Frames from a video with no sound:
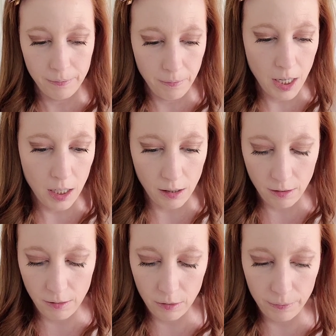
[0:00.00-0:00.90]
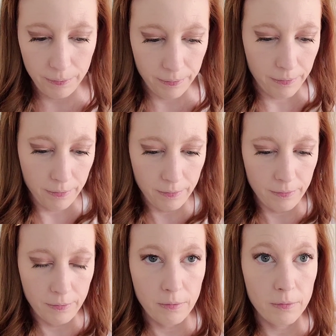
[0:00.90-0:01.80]
make it
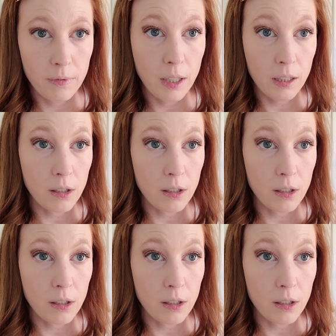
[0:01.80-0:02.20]
a